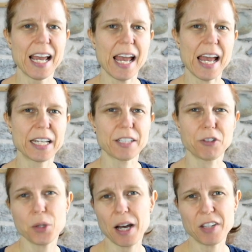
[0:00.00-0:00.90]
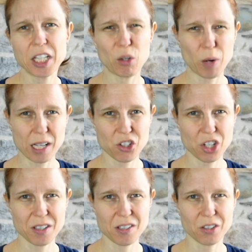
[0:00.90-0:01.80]
And if you have any
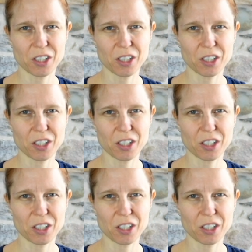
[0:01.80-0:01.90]
questions or